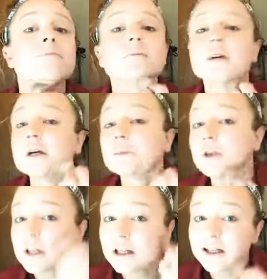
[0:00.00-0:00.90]
I'm gonna
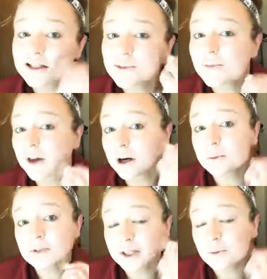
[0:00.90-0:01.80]
need some thumbs.
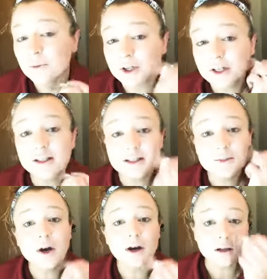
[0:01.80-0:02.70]
I'm gonna need some
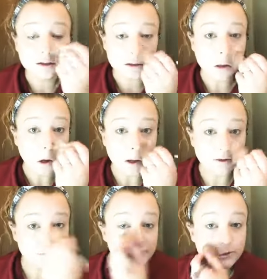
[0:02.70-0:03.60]
hearts, even
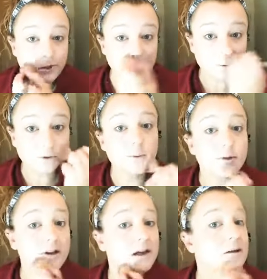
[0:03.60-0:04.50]
if you're on the
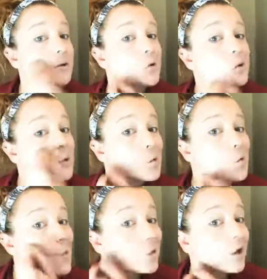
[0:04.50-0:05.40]
replay,
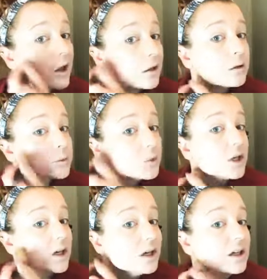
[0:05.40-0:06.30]
okay?
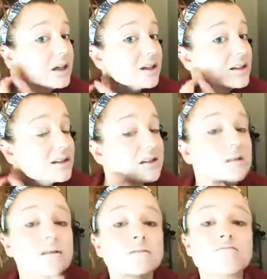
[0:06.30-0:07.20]
Because
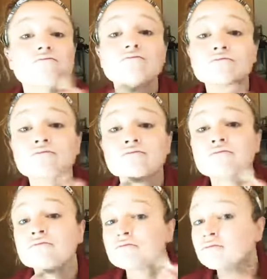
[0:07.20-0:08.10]

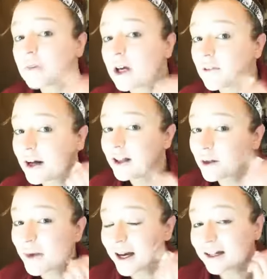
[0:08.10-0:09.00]
if I look
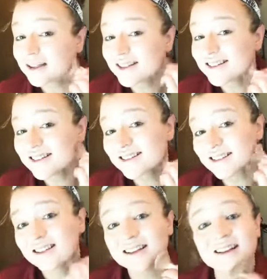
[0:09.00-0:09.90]
back at this
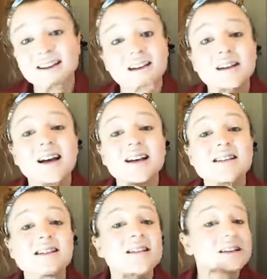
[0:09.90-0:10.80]
and I see
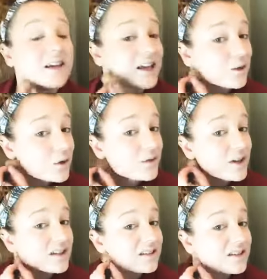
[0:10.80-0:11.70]
like angry
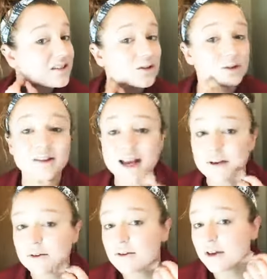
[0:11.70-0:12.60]
faces or
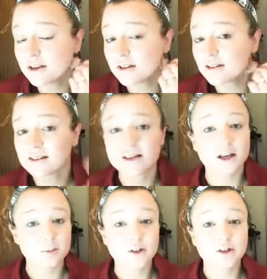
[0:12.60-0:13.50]
laughy faces, I'm
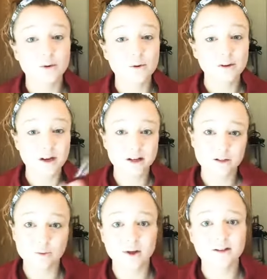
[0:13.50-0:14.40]
gonna know that I just
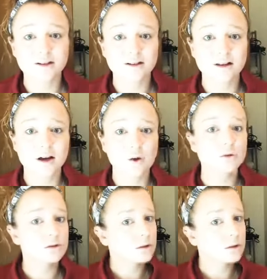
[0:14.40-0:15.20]
walked out of the house